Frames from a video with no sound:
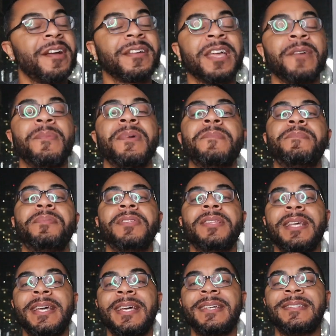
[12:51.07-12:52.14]
Can we
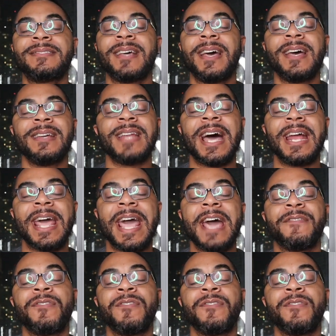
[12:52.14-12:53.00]
please not have